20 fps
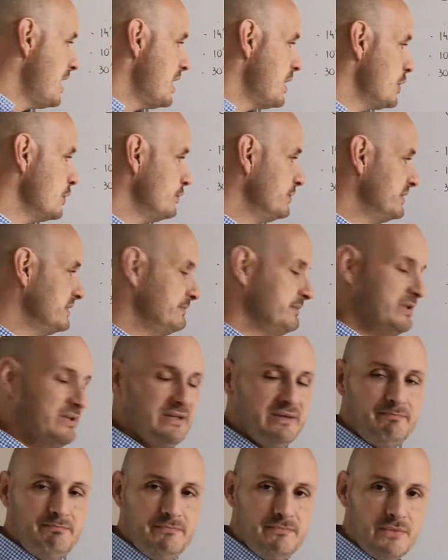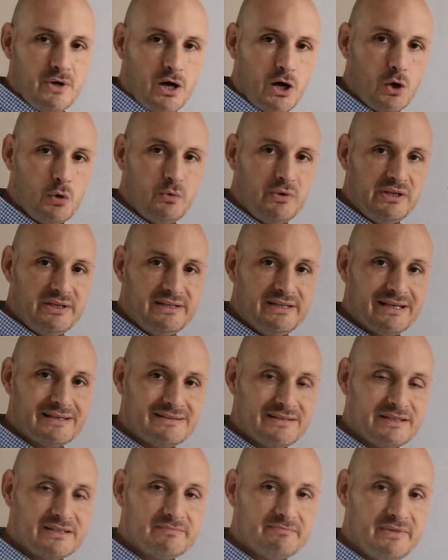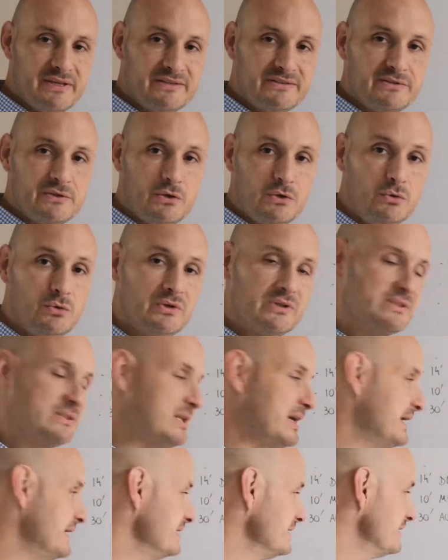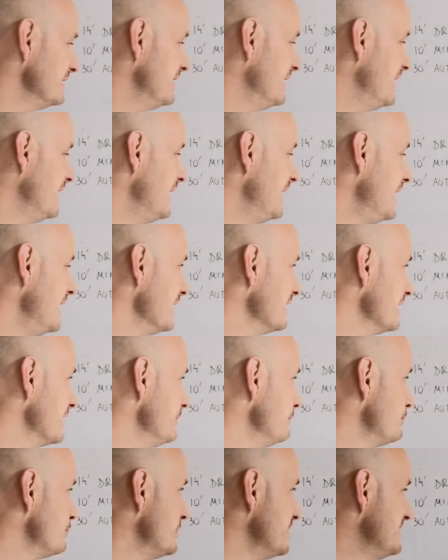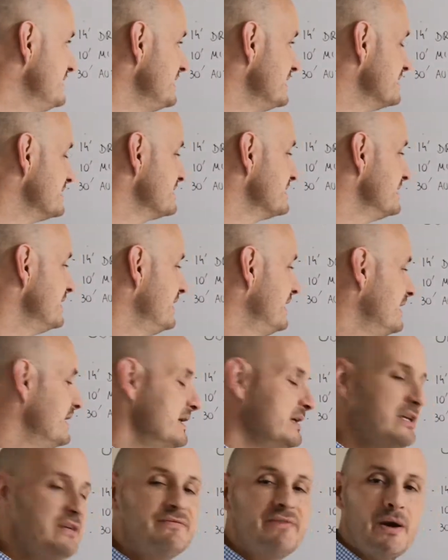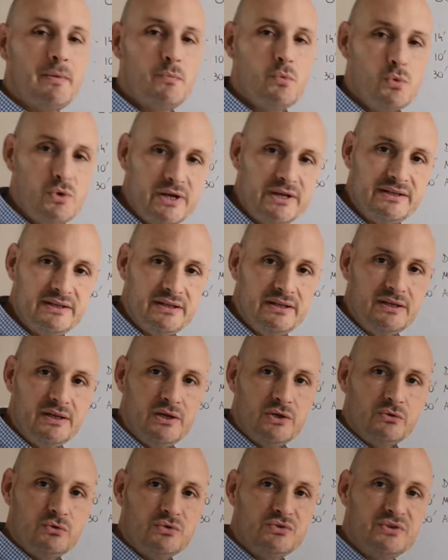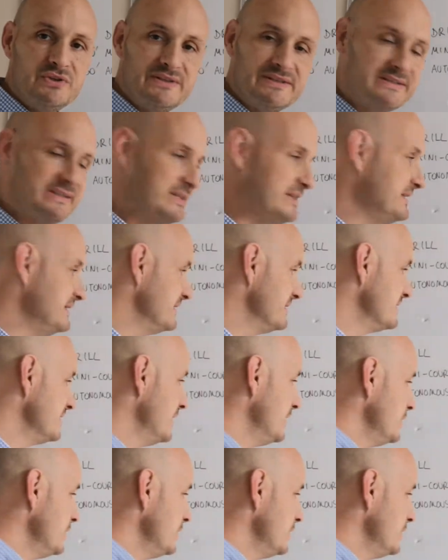how will the assessment looks like, I can predict if I'm ready to succeed